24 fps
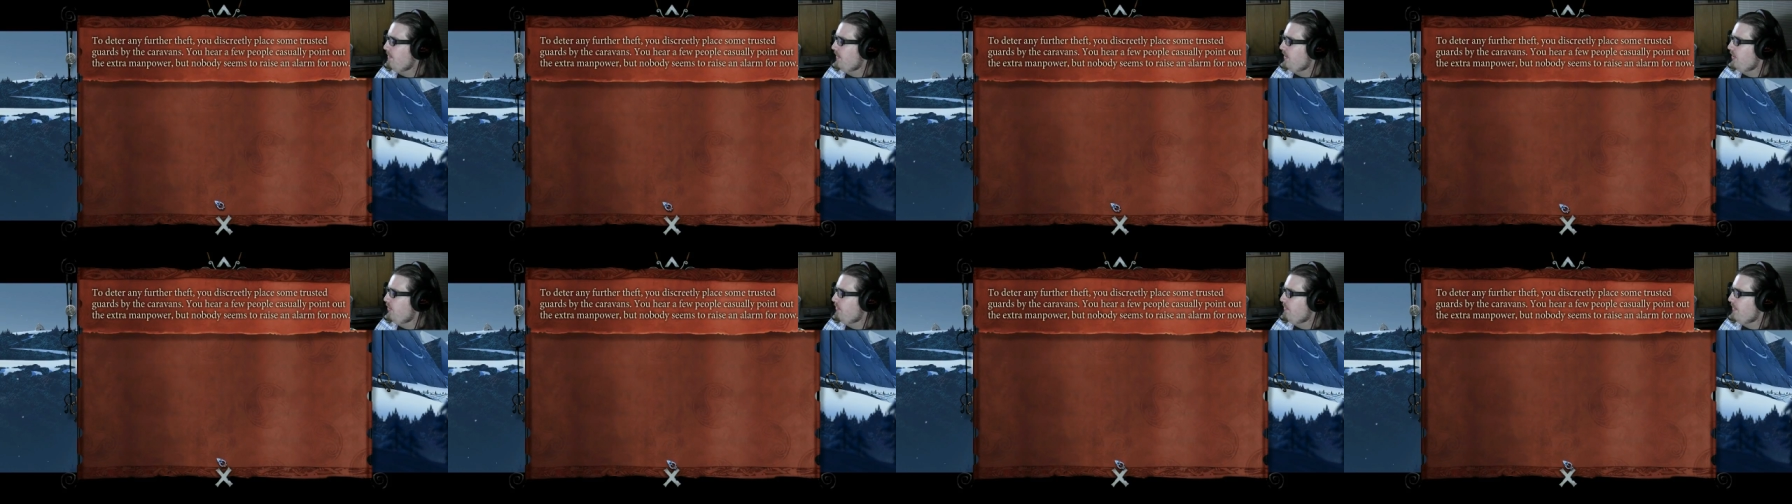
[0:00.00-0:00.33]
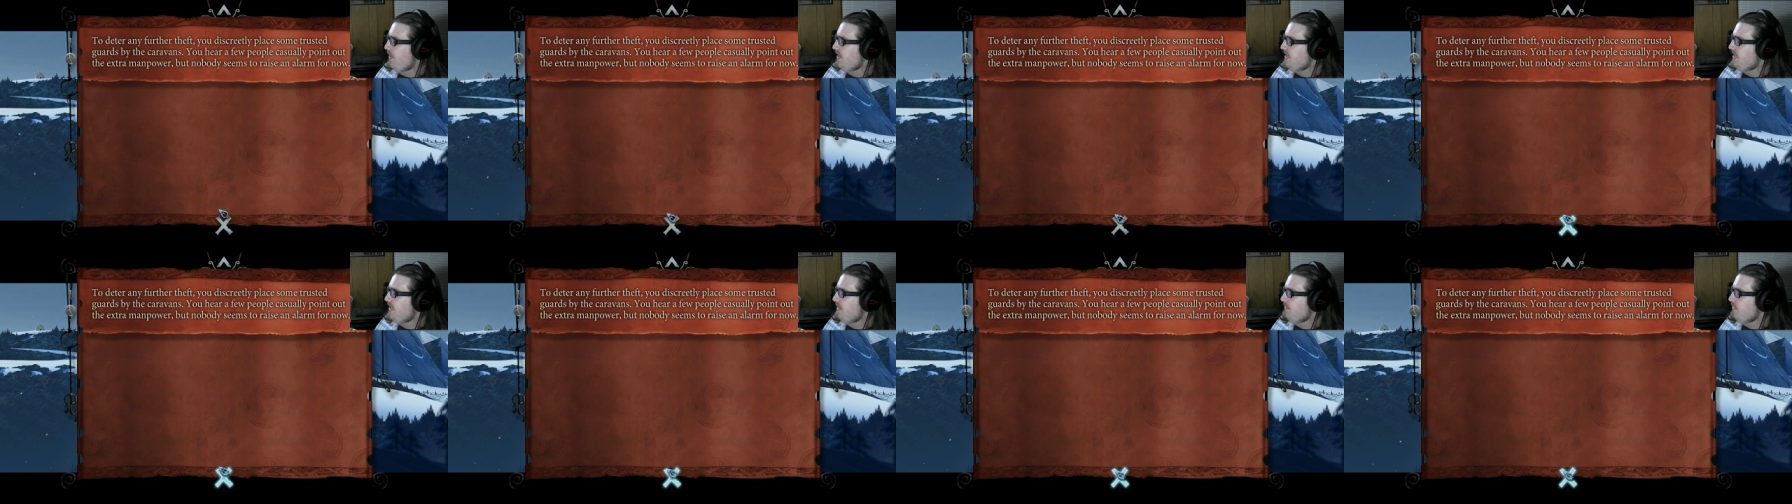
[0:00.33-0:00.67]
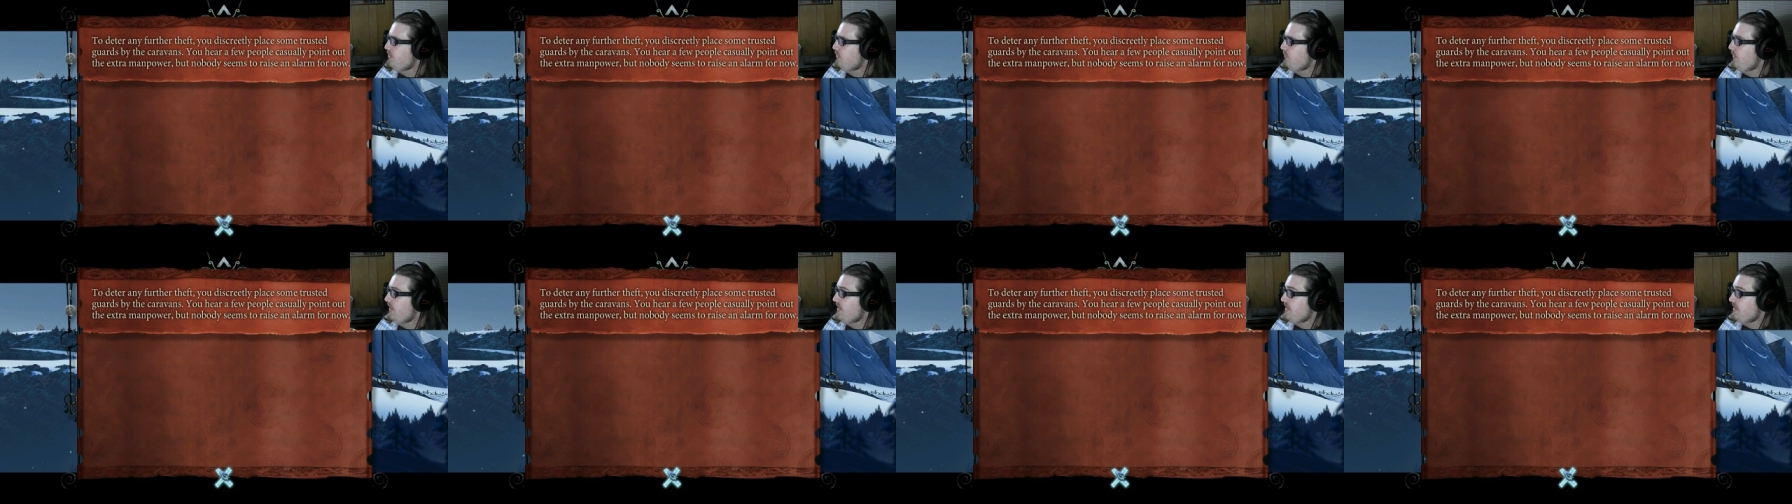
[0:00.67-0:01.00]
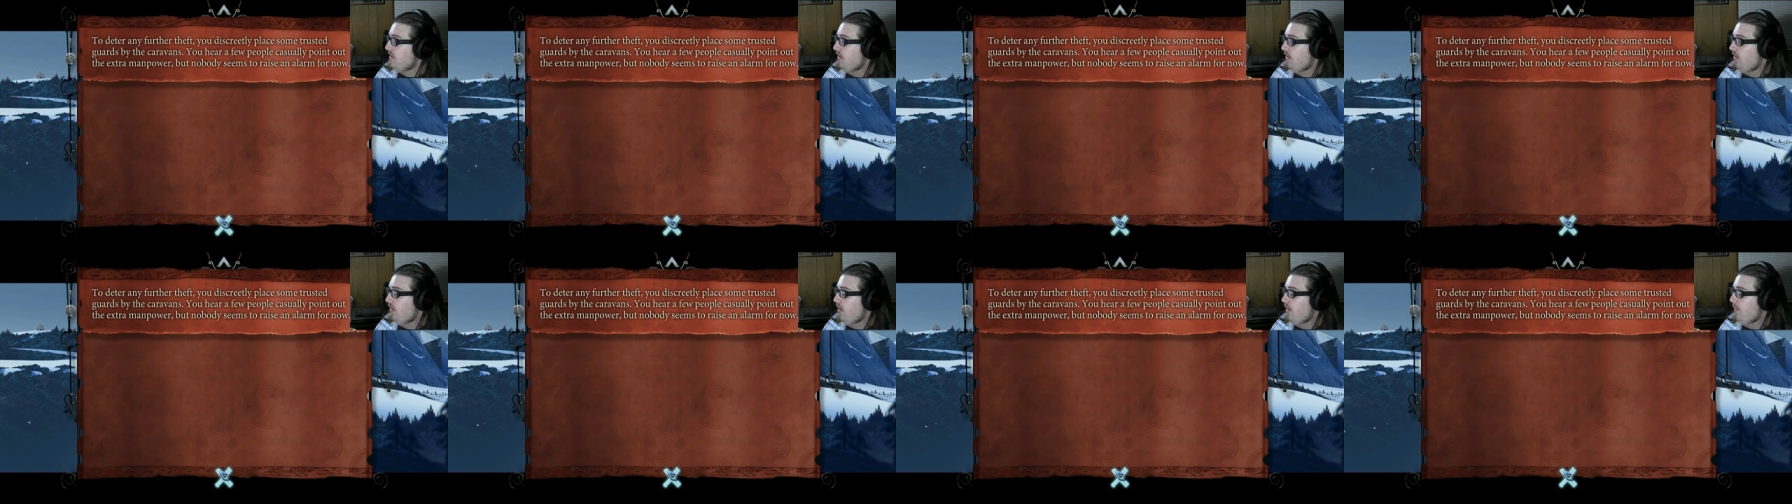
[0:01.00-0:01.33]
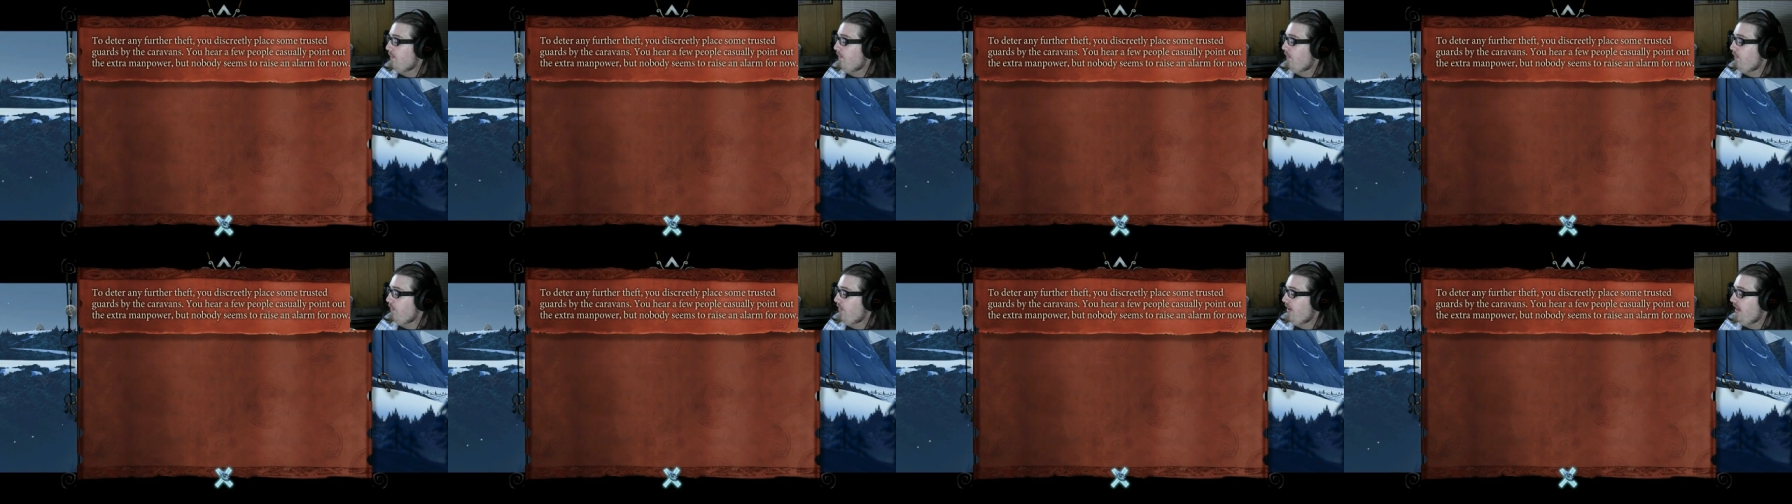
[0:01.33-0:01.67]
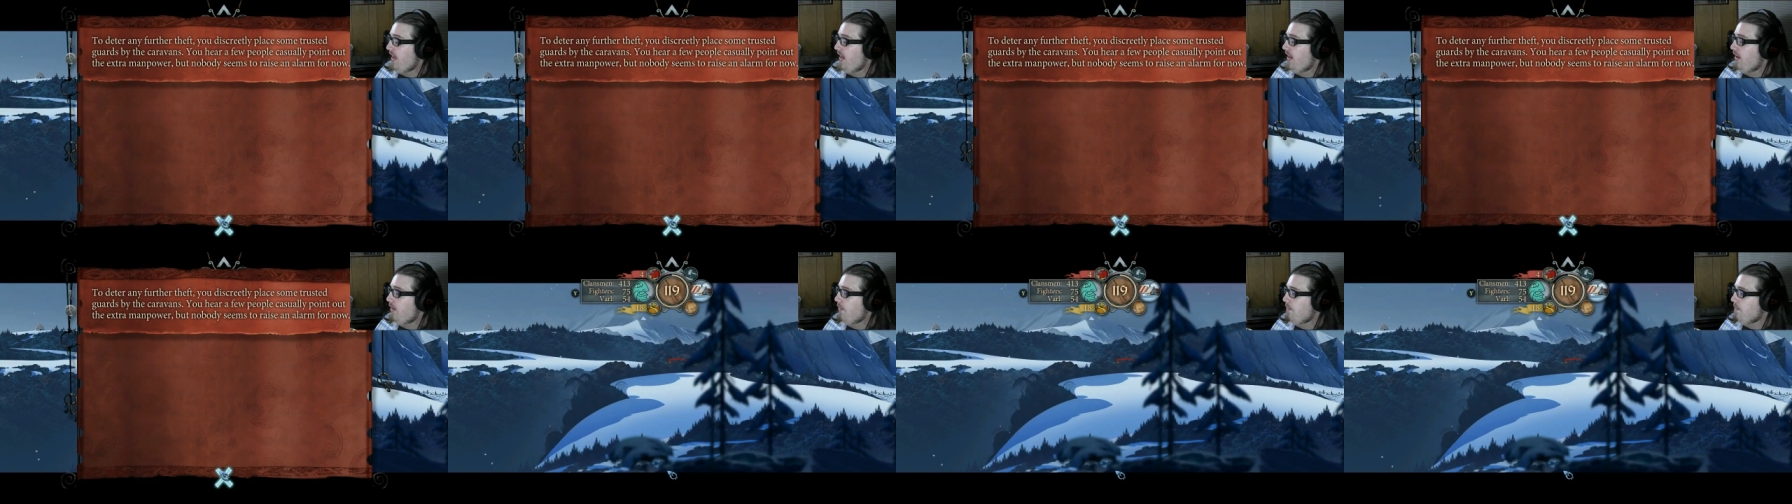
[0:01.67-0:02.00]
but nobody seems to raise an alarm for
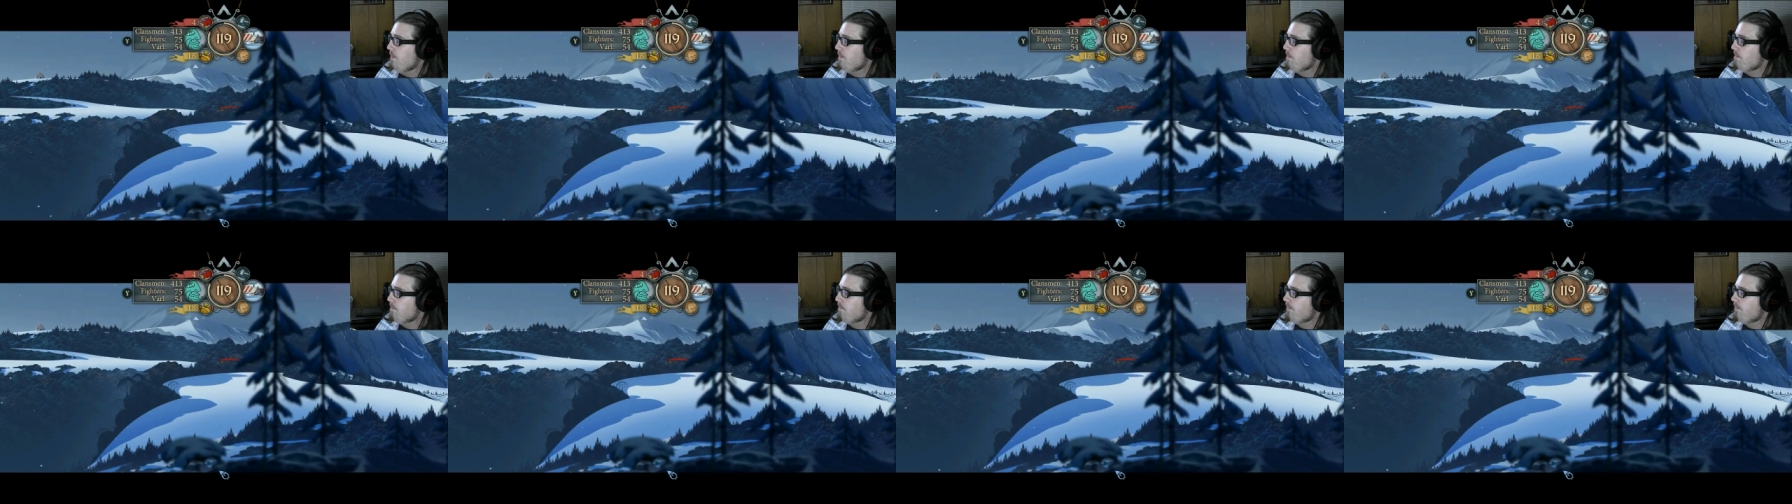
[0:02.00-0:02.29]
now.